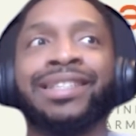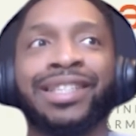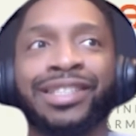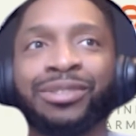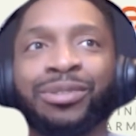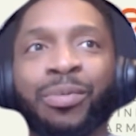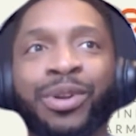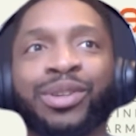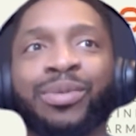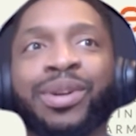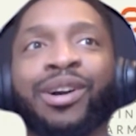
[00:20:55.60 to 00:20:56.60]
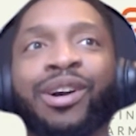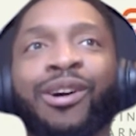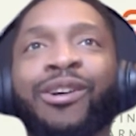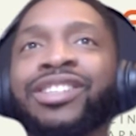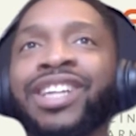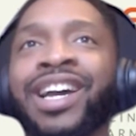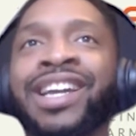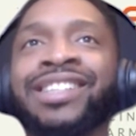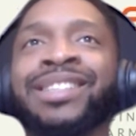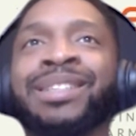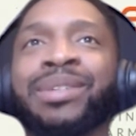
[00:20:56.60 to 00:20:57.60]
this is what we're doing all night.
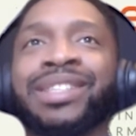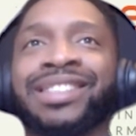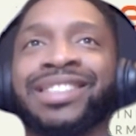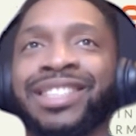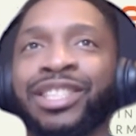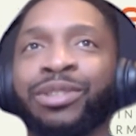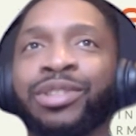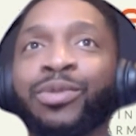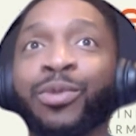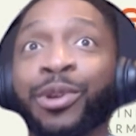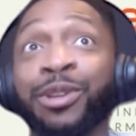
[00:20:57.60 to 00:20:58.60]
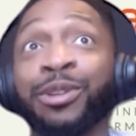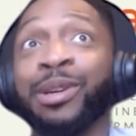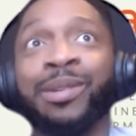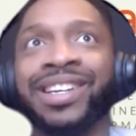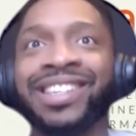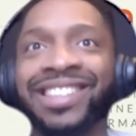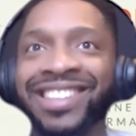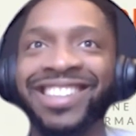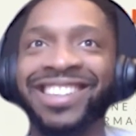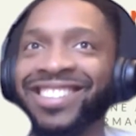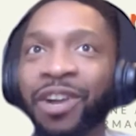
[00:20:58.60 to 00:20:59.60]
Because it's usually, what are you doing?
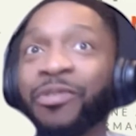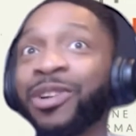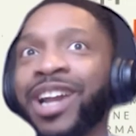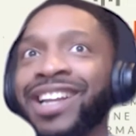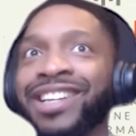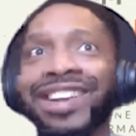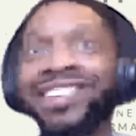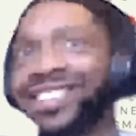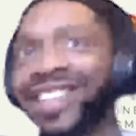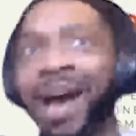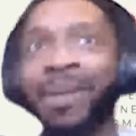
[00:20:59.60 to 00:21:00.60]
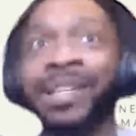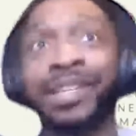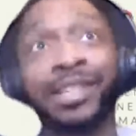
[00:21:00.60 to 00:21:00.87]
It's overnight. Nothing's happening.